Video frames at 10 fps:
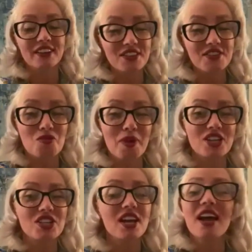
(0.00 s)
Thank you so much.
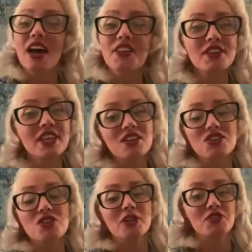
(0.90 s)
Heather, thank you
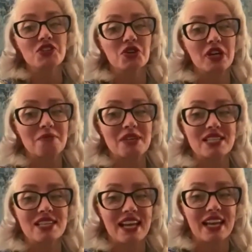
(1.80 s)
so much for joining me
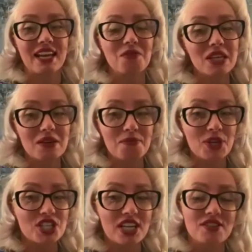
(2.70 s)
tonight. I really
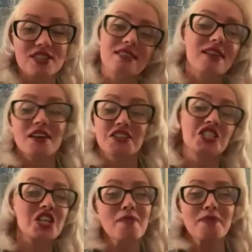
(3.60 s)
appreciate you
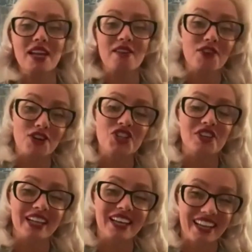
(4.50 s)
stopping in
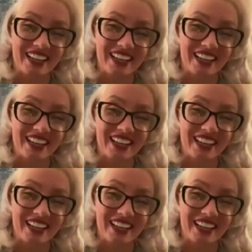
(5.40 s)
virtually.